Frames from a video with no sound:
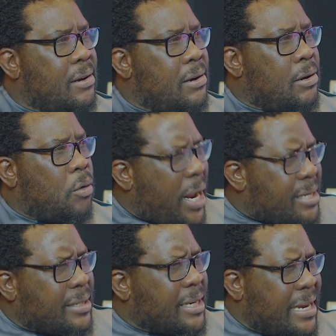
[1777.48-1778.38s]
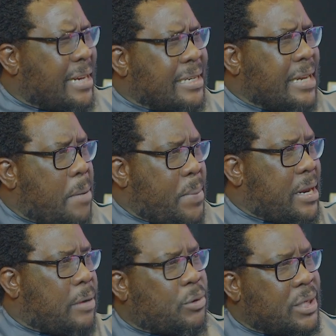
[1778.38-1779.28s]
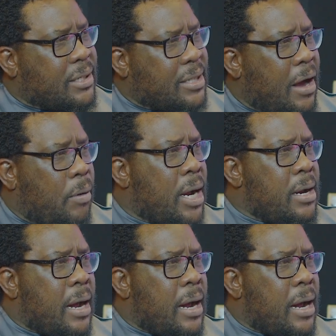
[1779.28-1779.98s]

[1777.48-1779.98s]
Why did he let it happen up to this hour?